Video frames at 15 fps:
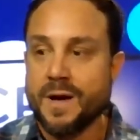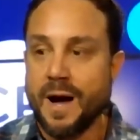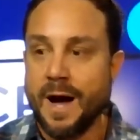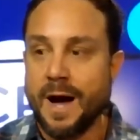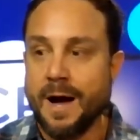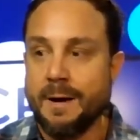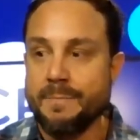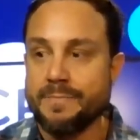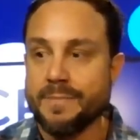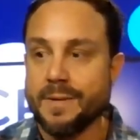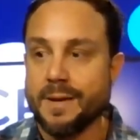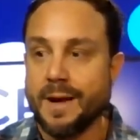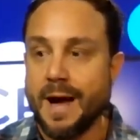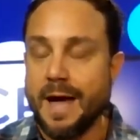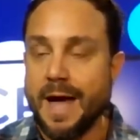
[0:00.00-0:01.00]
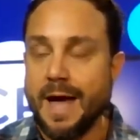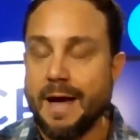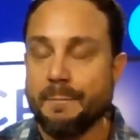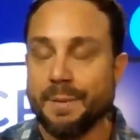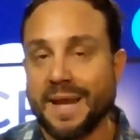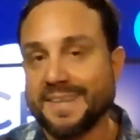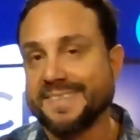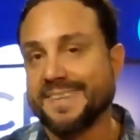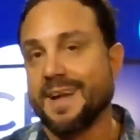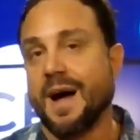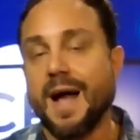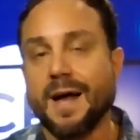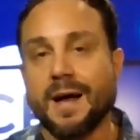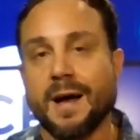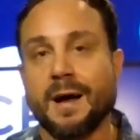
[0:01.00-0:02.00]

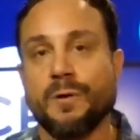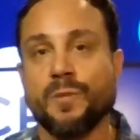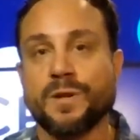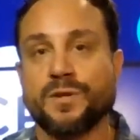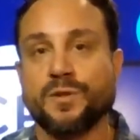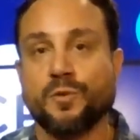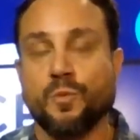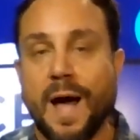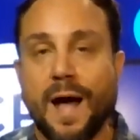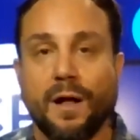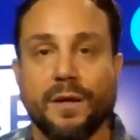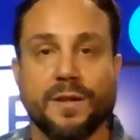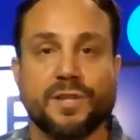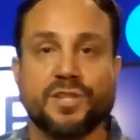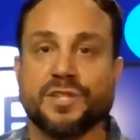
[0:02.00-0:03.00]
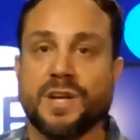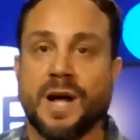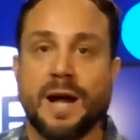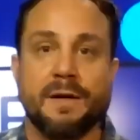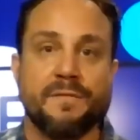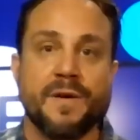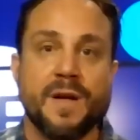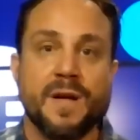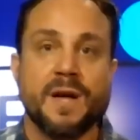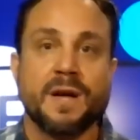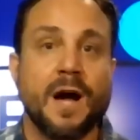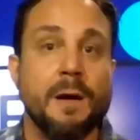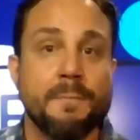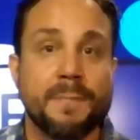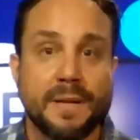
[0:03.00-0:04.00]
Balenciaga would do well to just kind of
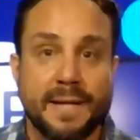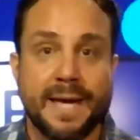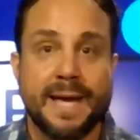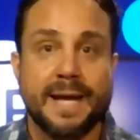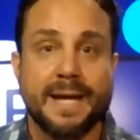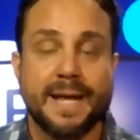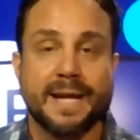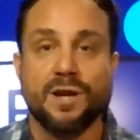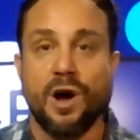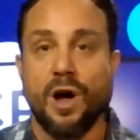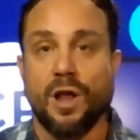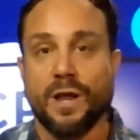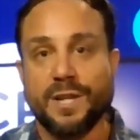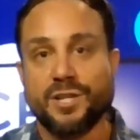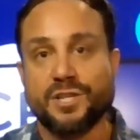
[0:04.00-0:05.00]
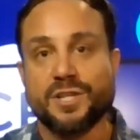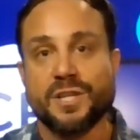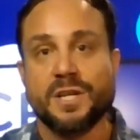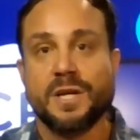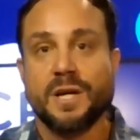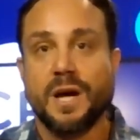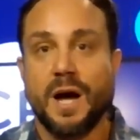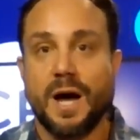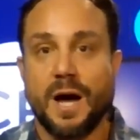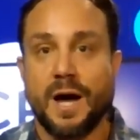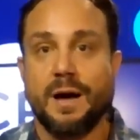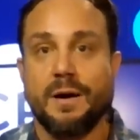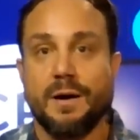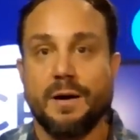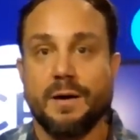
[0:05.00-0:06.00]
come clean, acknowledge,
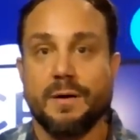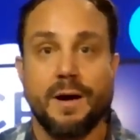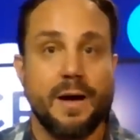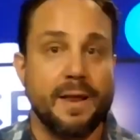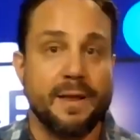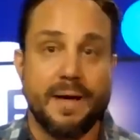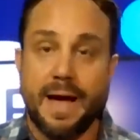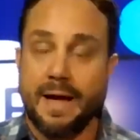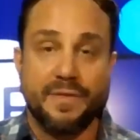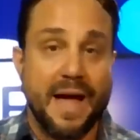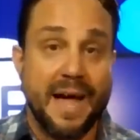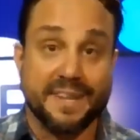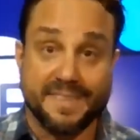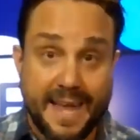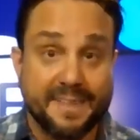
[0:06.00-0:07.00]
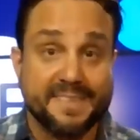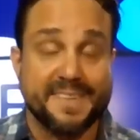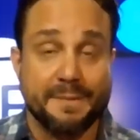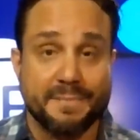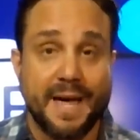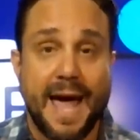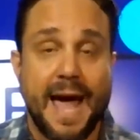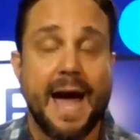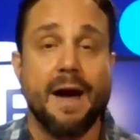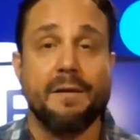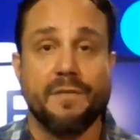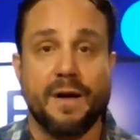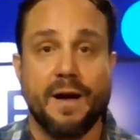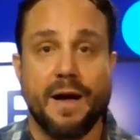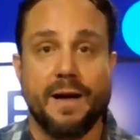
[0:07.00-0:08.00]
uh, as they seem to
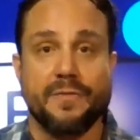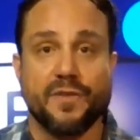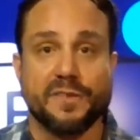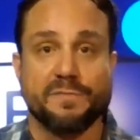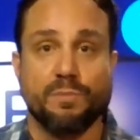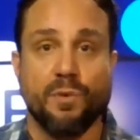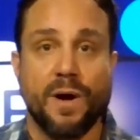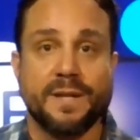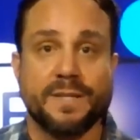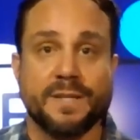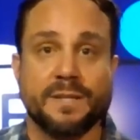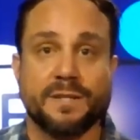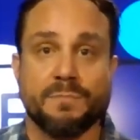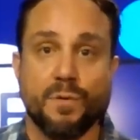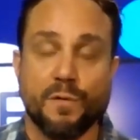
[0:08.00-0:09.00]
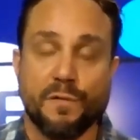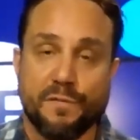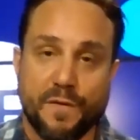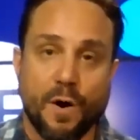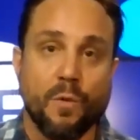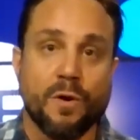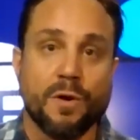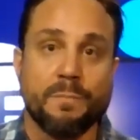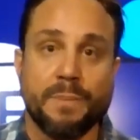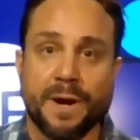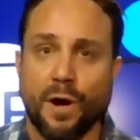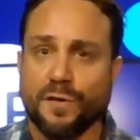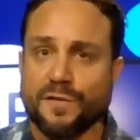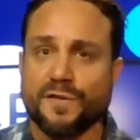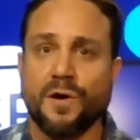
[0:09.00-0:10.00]
have at this point, and to move forward. But
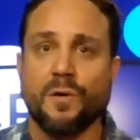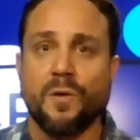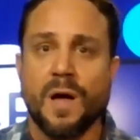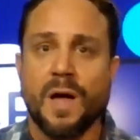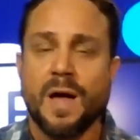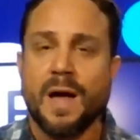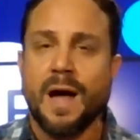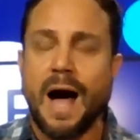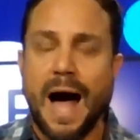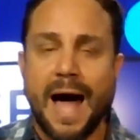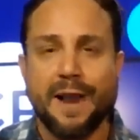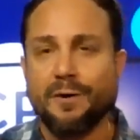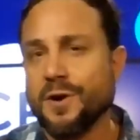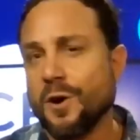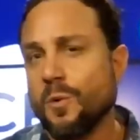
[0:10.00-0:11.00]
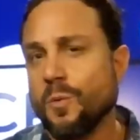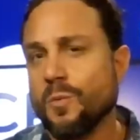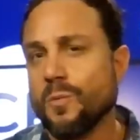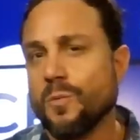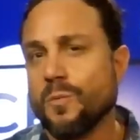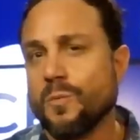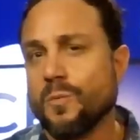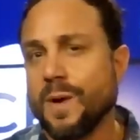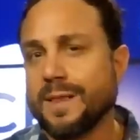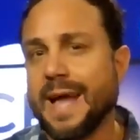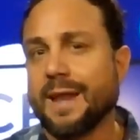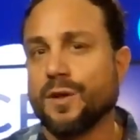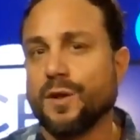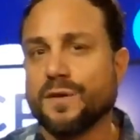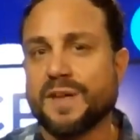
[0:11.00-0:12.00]
also, I don't know what
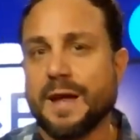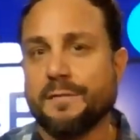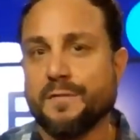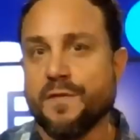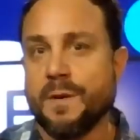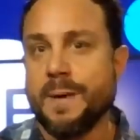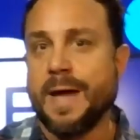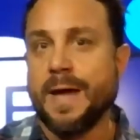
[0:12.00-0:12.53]
that looks like from